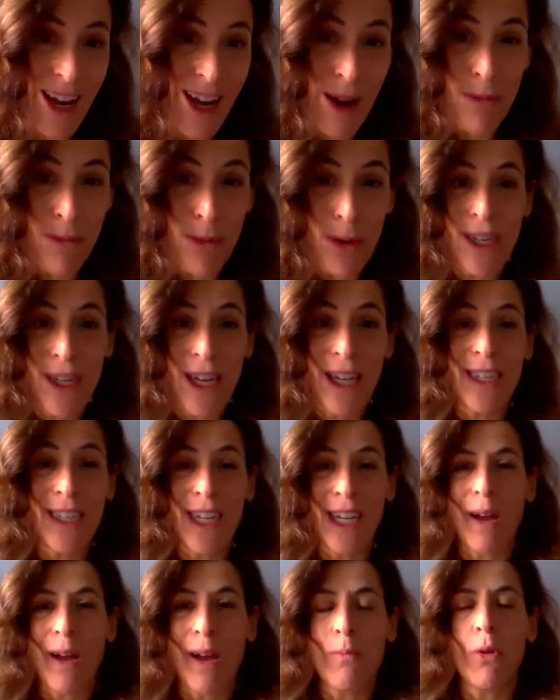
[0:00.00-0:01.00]
I'm
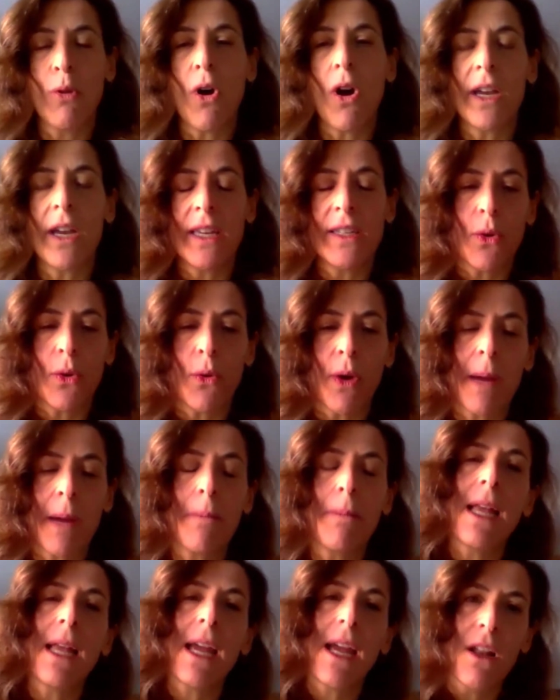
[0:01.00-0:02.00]
presenting, I'm blogging, so I
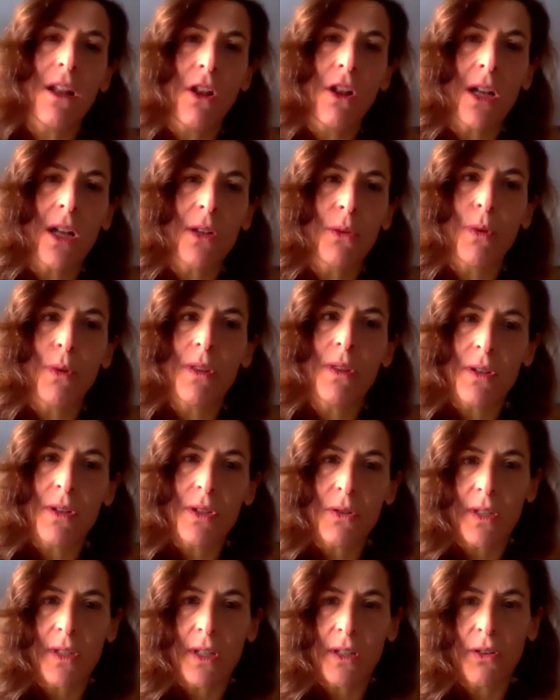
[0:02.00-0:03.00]
play a lot with the
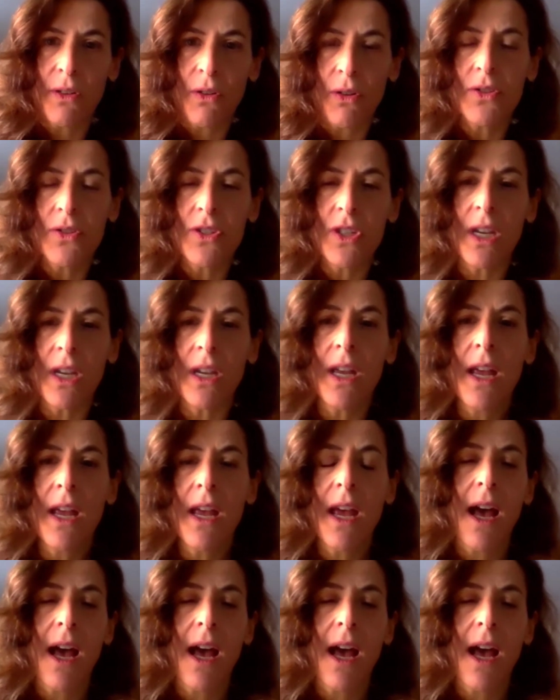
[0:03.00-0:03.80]
new technology.